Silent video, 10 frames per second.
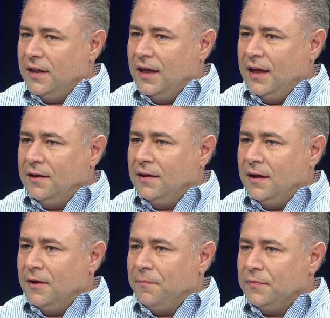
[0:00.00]
And
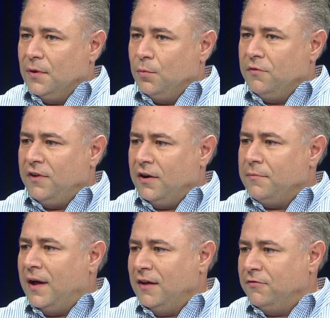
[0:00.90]
we're very
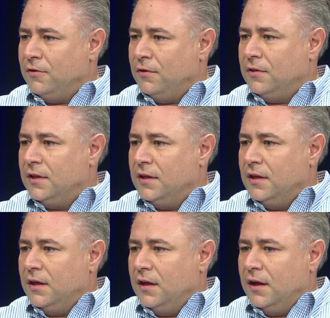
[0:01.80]
mindful
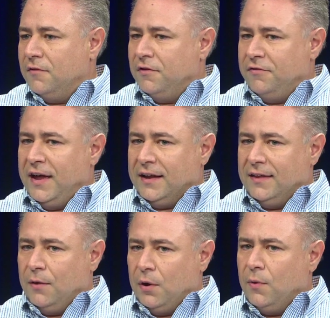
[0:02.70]
of the fact
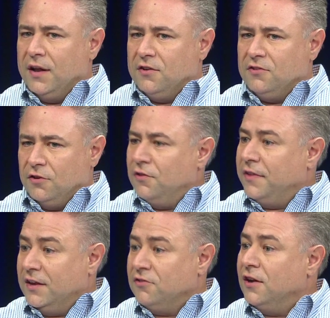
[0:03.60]
that we want certain
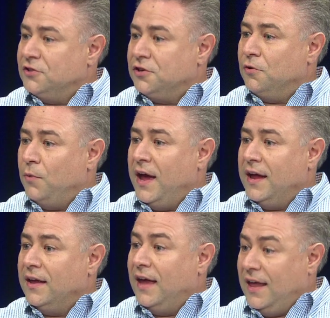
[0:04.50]
things done a certain
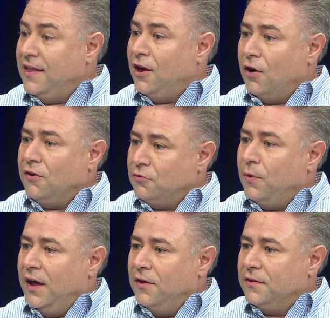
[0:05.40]
way, and they are as
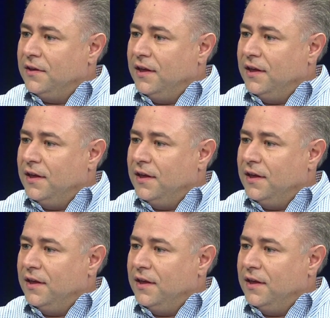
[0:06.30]
well.